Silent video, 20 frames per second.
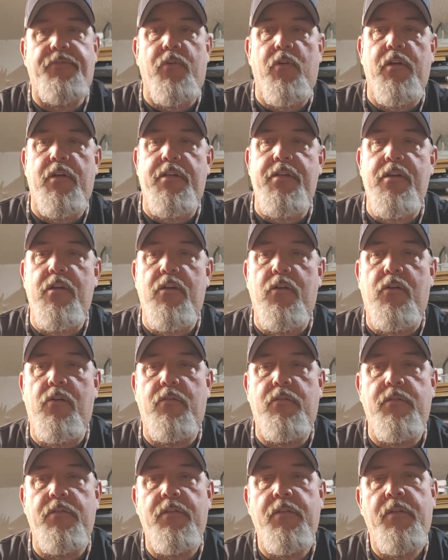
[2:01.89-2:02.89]
fork and
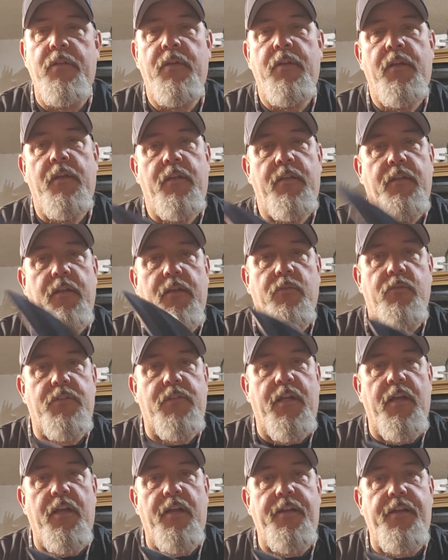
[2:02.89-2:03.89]
hoe that was
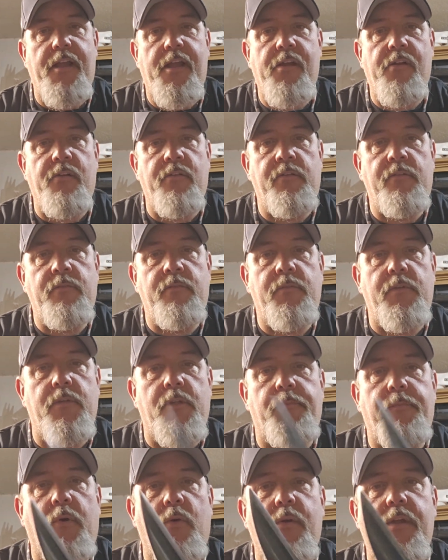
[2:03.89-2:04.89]
cut down with
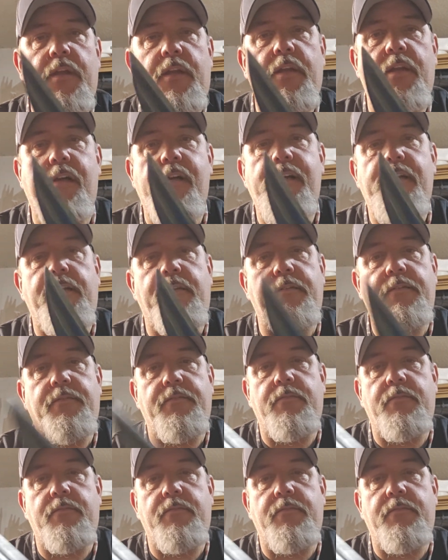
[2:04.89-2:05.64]
a Bowie cut.